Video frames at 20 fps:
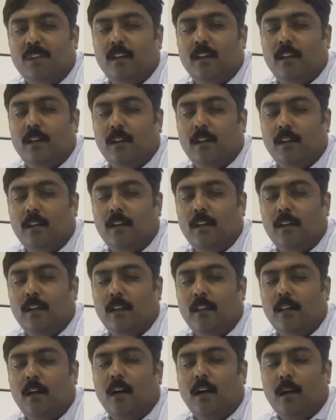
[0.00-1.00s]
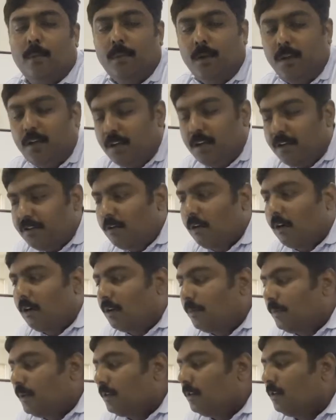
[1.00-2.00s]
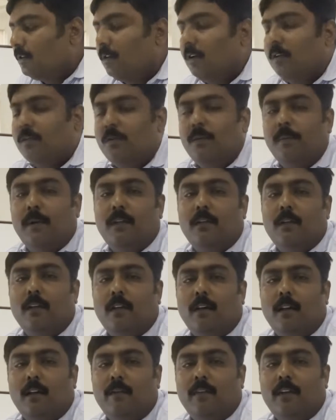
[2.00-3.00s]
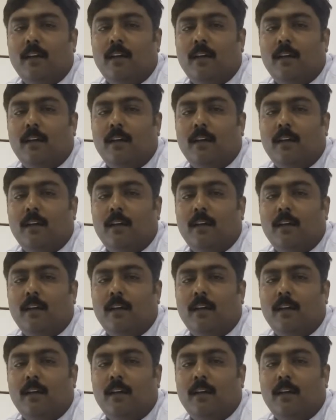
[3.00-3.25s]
And the communication automation is also a major area where